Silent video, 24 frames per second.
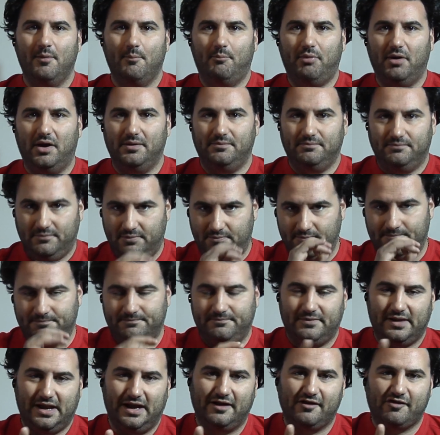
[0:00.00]
But,
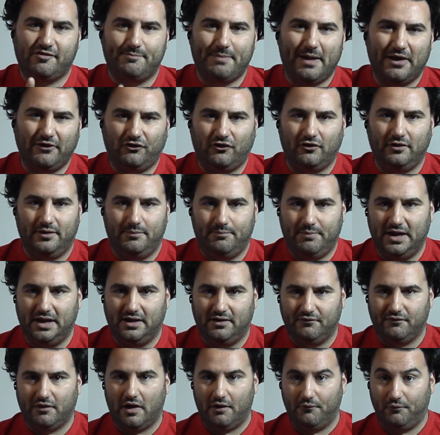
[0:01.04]
and especially being
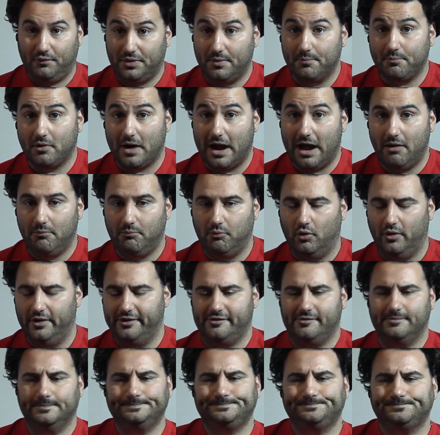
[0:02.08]
involved with the Proud
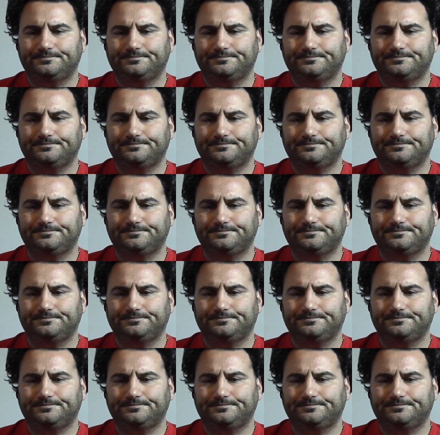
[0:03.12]
Boys.